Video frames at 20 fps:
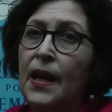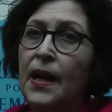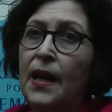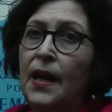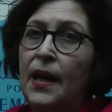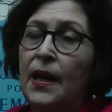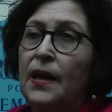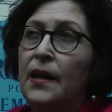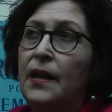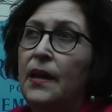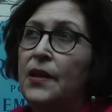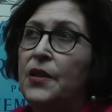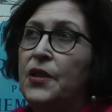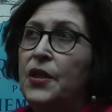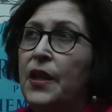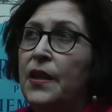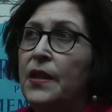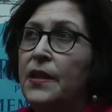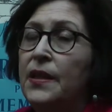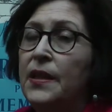a
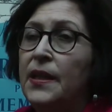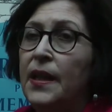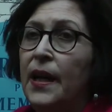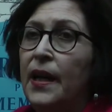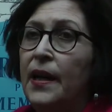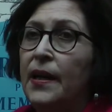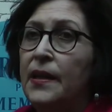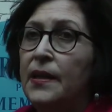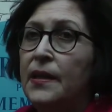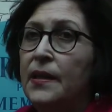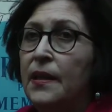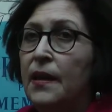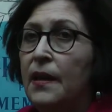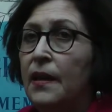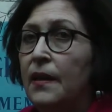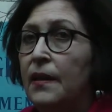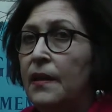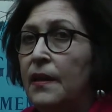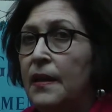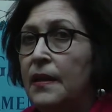genocide.
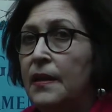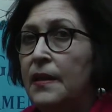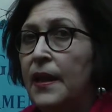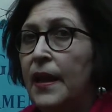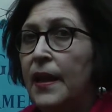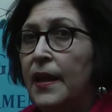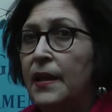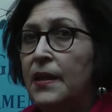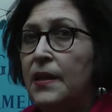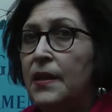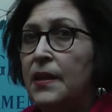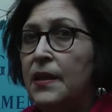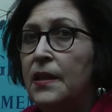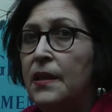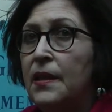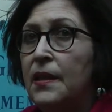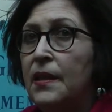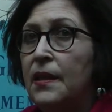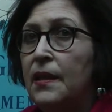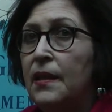It
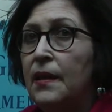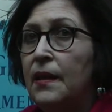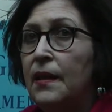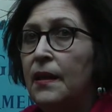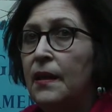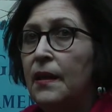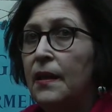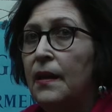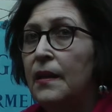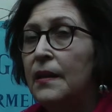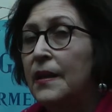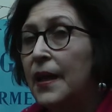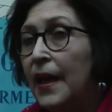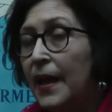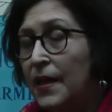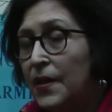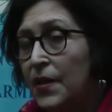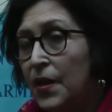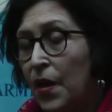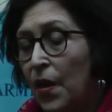
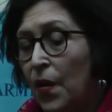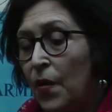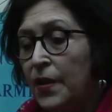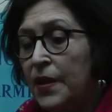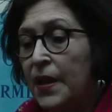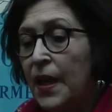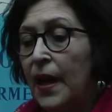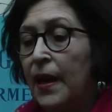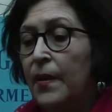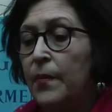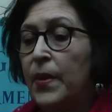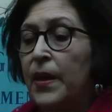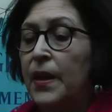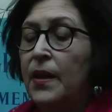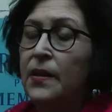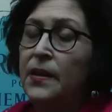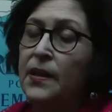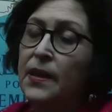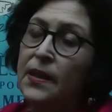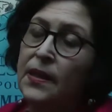takes a long time
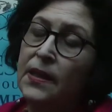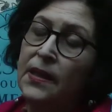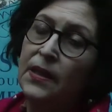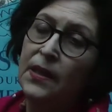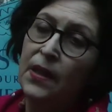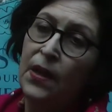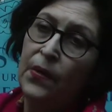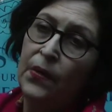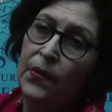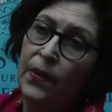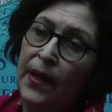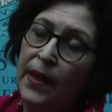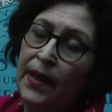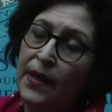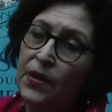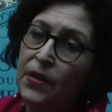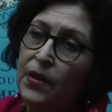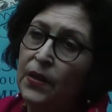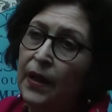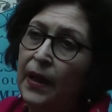because it's so
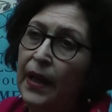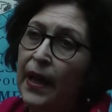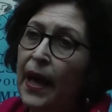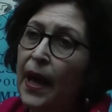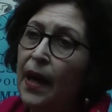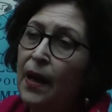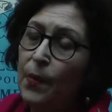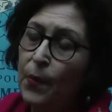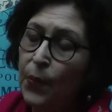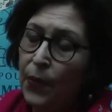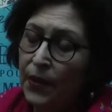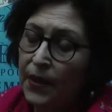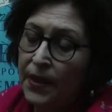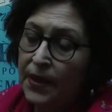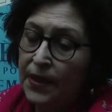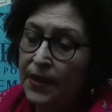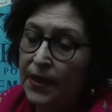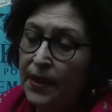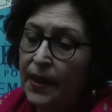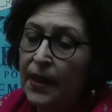linked to
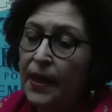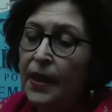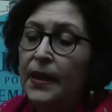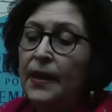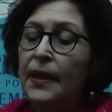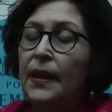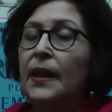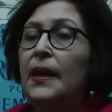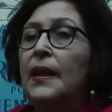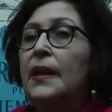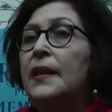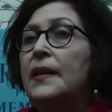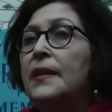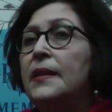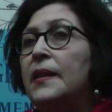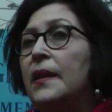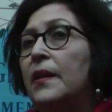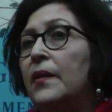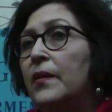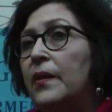realpolitik.
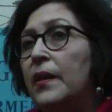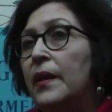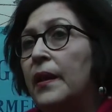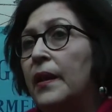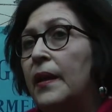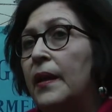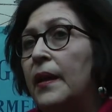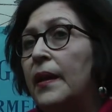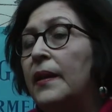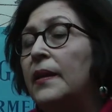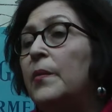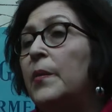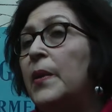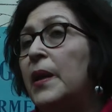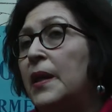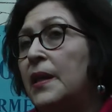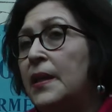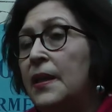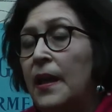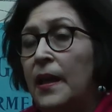So in the
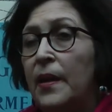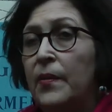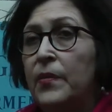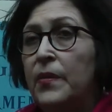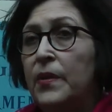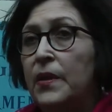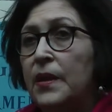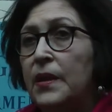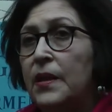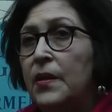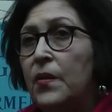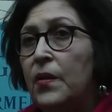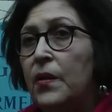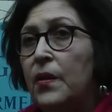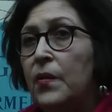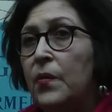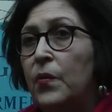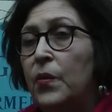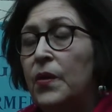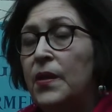meantime, just look
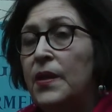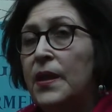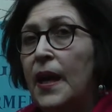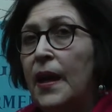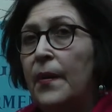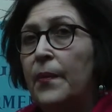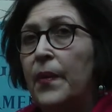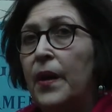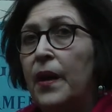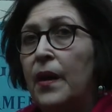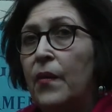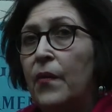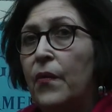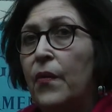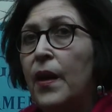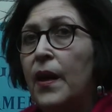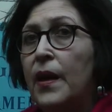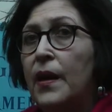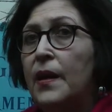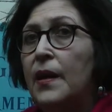at what's happening
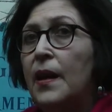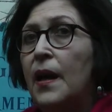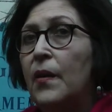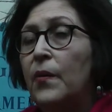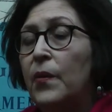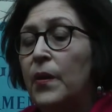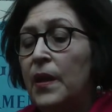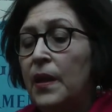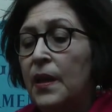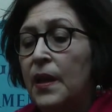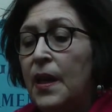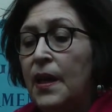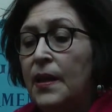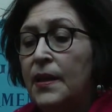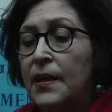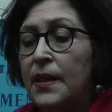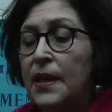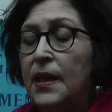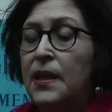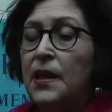right now with the
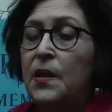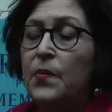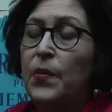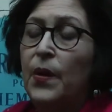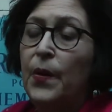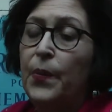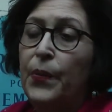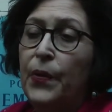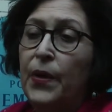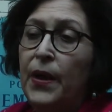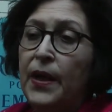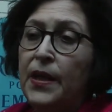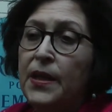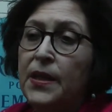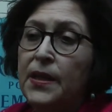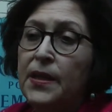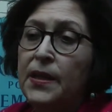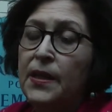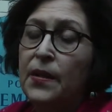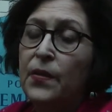Yazidi
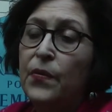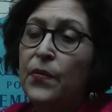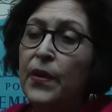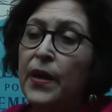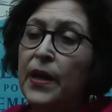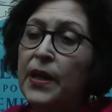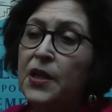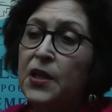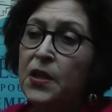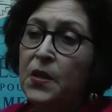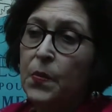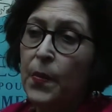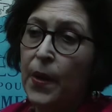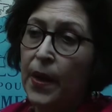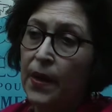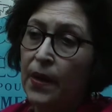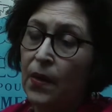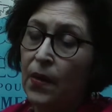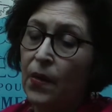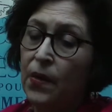populations and the religious
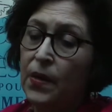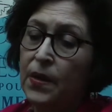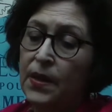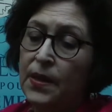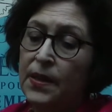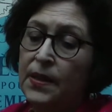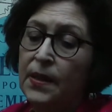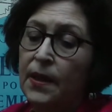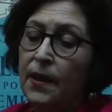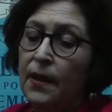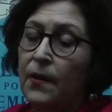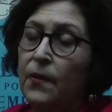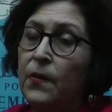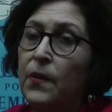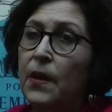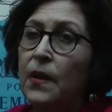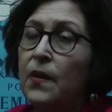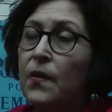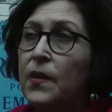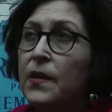minorities,
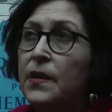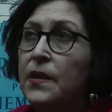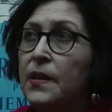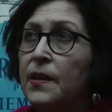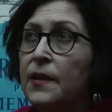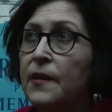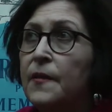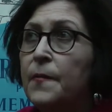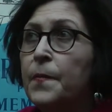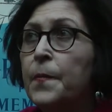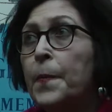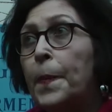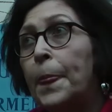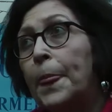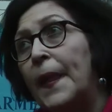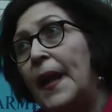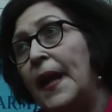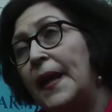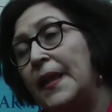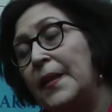including Christians,
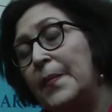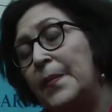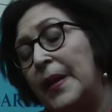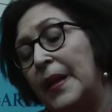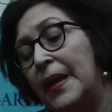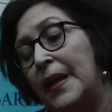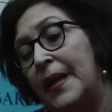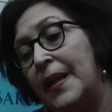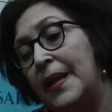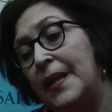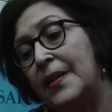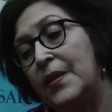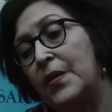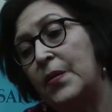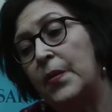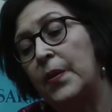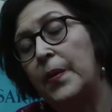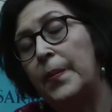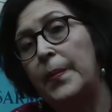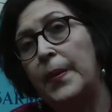in the Middle East,
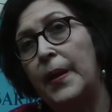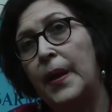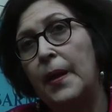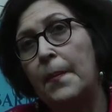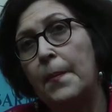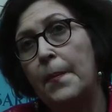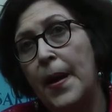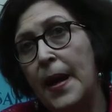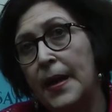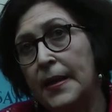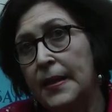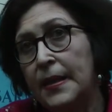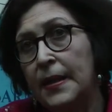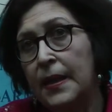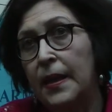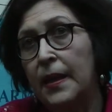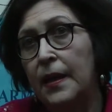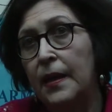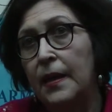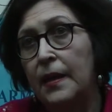who are being
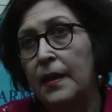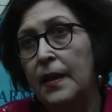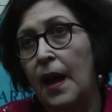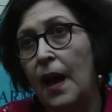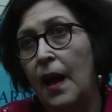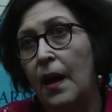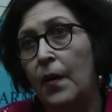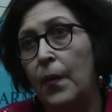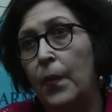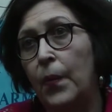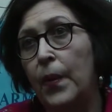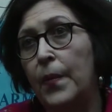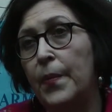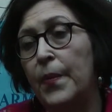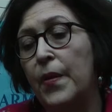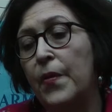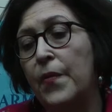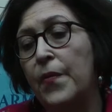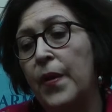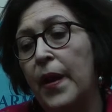massacred,
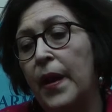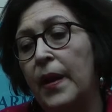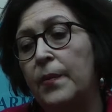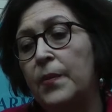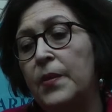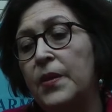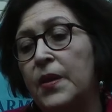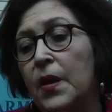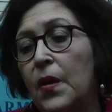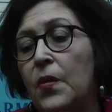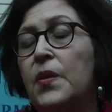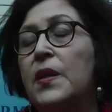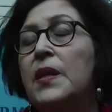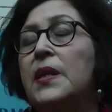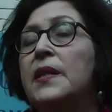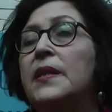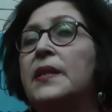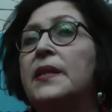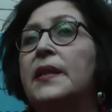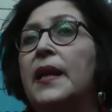women raped, sold
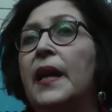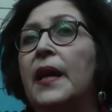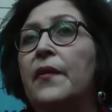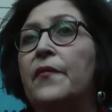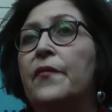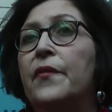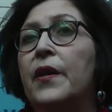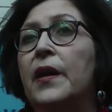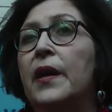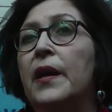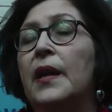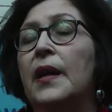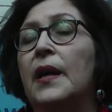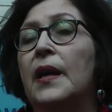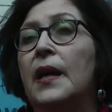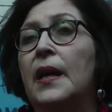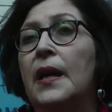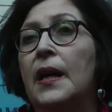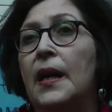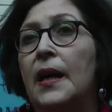into slavery,
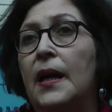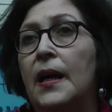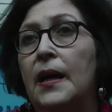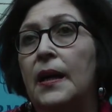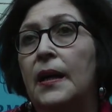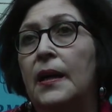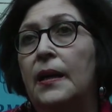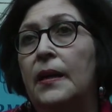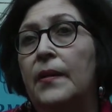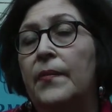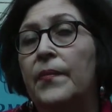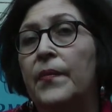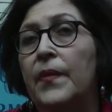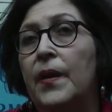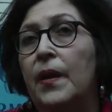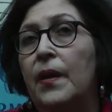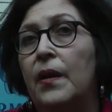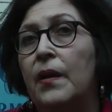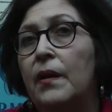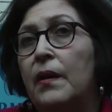
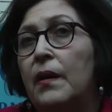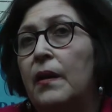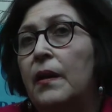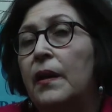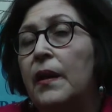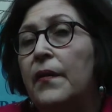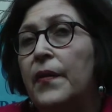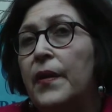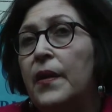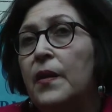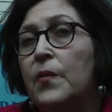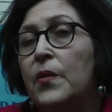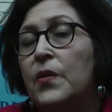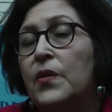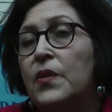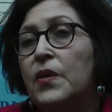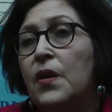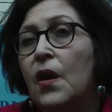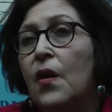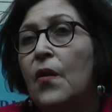living the
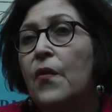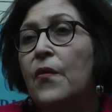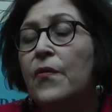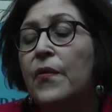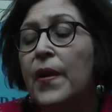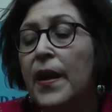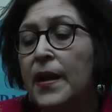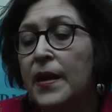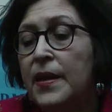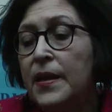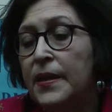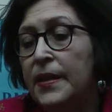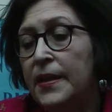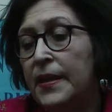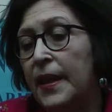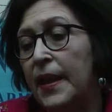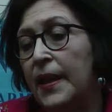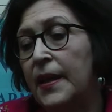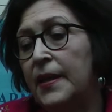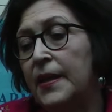most horrendous
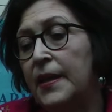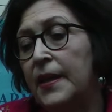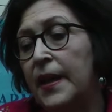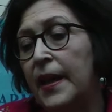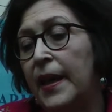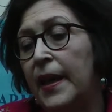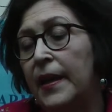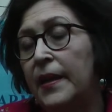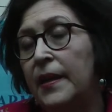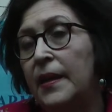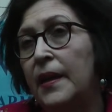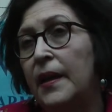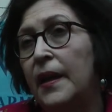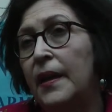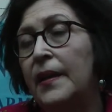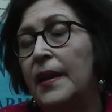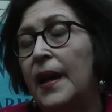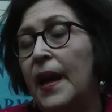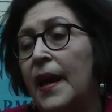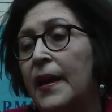things in the
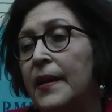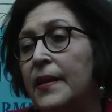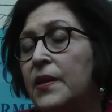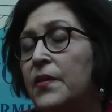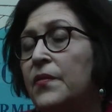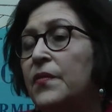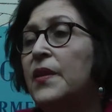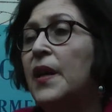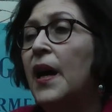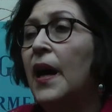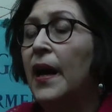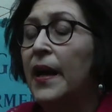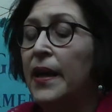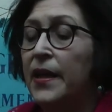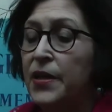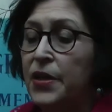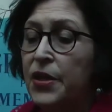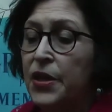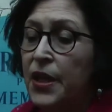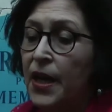hands of
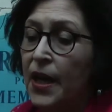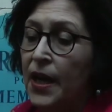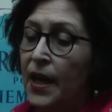Daesh,